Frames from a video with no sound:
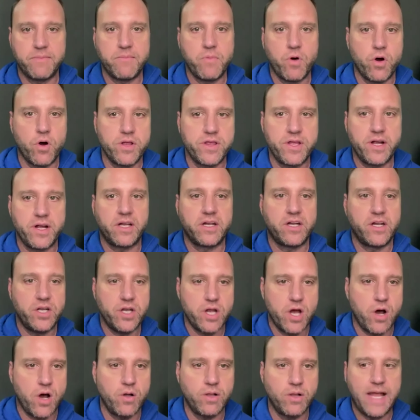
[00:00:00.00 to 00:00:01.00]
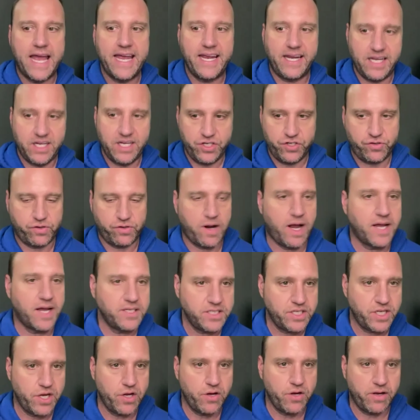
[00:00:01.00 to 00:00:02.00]
the more they're going to know, like, and
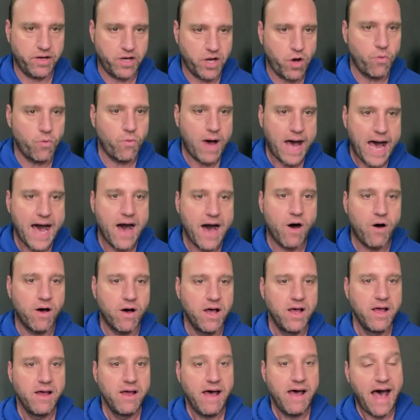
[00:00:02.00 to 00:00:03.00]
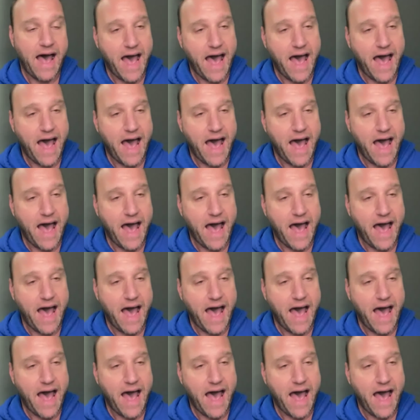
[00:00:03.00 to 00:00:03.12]
trust you and go, wow,